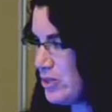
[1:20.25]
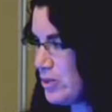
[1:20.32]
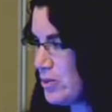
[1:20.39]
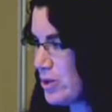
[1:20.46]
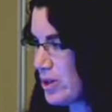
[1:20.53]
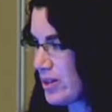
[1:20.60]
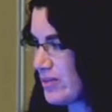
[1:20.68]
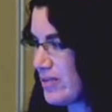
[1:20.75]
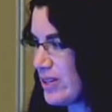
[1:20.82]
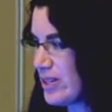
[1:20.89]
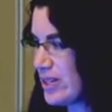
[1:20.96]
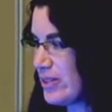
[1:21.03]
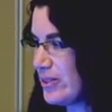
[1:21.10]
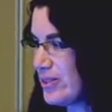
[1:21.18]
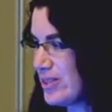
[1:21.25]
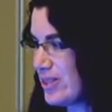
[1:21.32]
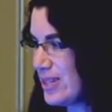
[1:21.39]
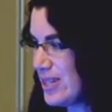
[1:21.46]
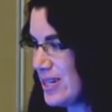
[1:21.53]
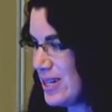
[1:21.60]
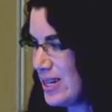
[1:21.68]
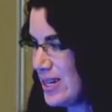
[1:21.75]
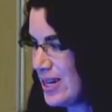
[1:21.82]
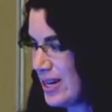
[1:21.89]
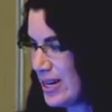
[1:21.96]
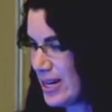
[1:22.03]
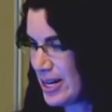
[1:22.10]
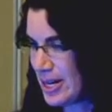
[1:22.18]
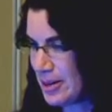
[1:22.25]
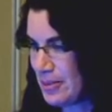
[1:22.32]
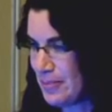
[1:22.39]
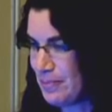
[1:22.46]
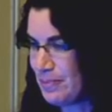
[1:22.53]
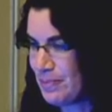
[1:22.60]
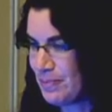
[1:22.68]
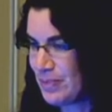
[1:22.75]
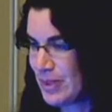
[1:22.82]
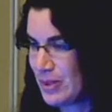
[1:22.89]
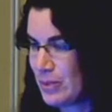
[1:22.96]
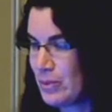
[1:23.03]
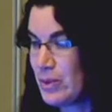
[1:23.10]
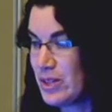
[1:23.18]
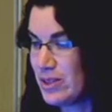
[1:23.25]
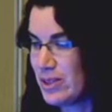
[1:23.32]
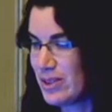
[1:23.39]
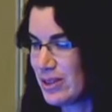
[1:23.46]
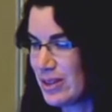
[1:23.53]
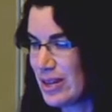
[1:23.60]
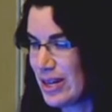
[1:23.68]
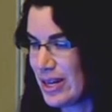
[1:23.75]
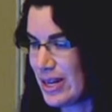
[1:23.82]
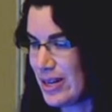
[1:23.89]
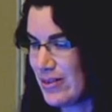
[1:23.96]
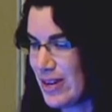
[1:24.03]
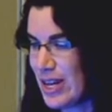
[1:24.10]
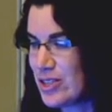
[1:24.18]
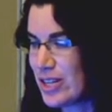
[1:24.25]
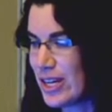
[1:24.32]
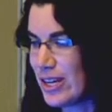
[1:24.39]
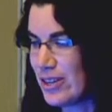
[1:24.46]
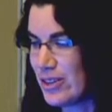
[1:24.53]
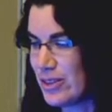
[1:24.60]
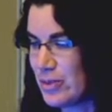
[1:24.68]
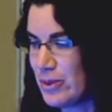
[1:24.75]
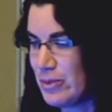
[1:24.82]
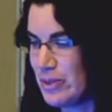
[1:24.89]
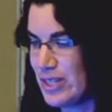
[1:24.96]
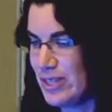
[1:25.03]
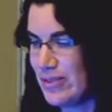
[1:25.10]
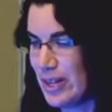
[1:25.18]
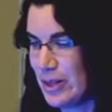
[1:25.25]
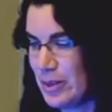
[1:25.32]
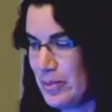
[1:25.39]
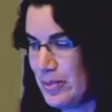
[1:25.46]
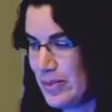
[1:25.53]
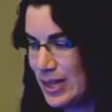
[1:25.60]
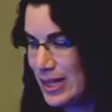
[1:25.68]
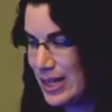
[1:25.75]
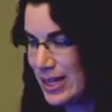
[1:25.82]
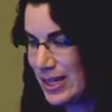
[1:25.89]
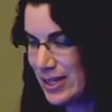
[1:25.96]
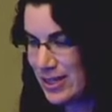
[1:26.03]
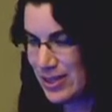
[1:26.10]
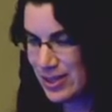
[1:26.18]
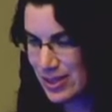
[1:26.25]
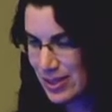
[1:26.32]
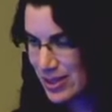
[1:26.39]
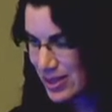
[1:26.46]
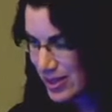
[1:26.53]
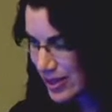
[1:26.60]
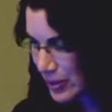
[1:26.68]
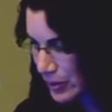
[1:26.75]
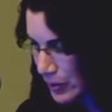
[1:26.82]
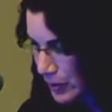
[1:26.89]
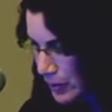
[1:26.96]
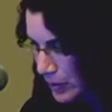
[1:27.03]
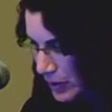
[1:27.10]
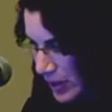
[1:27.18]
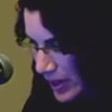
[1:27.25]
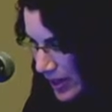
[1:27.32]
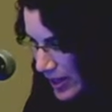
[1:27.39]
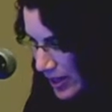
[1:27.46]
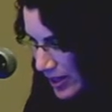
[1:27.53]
we do work very closely with educators when we develop kits. So